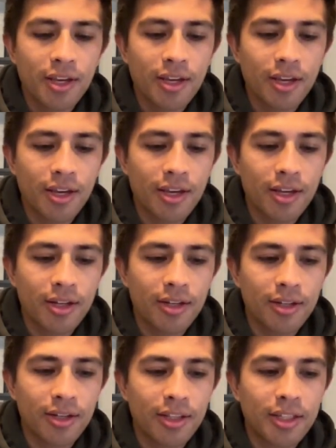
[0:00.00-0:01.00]

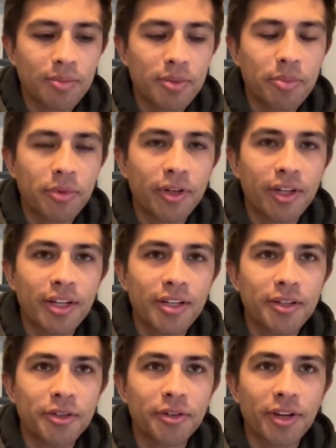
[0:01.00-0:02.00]
And I think people are
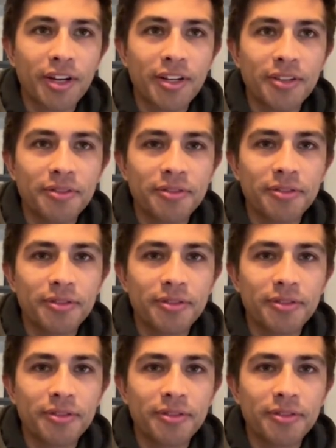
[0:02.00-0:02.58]
getting creative,